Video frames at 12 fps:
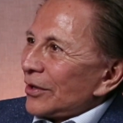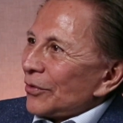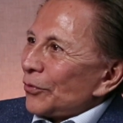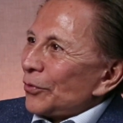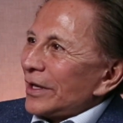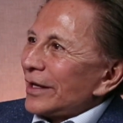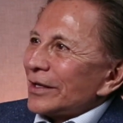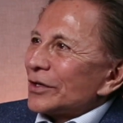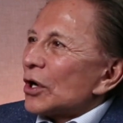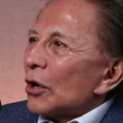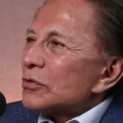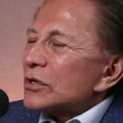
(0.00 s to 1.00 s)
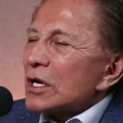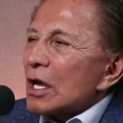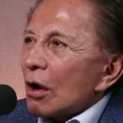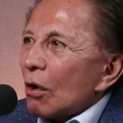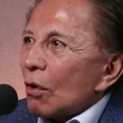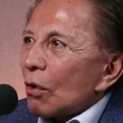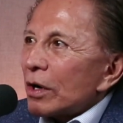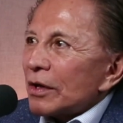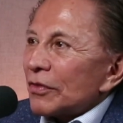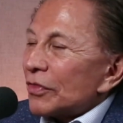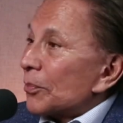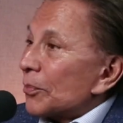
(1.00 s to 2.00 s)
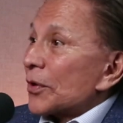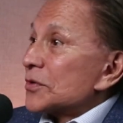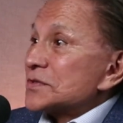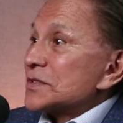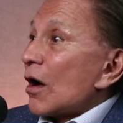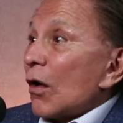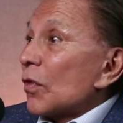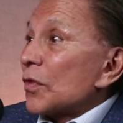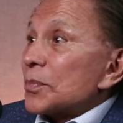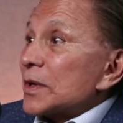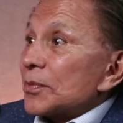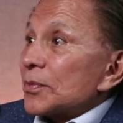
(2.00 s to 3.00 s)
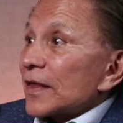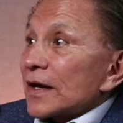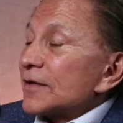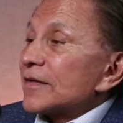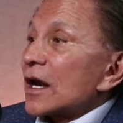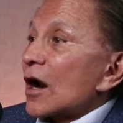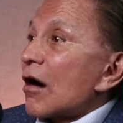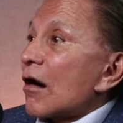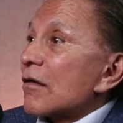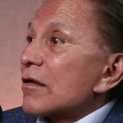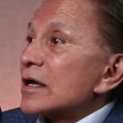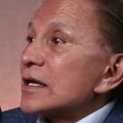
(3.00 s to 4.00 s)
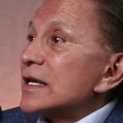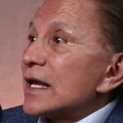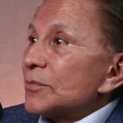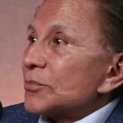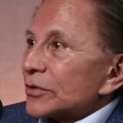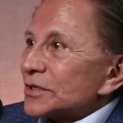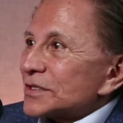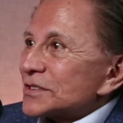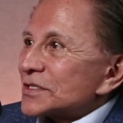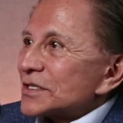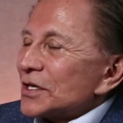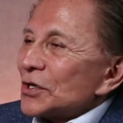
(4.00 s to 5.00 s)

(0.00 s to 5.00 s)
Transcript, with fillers: We don't know the pers- all the people that live in our neighborhoods. Yeah.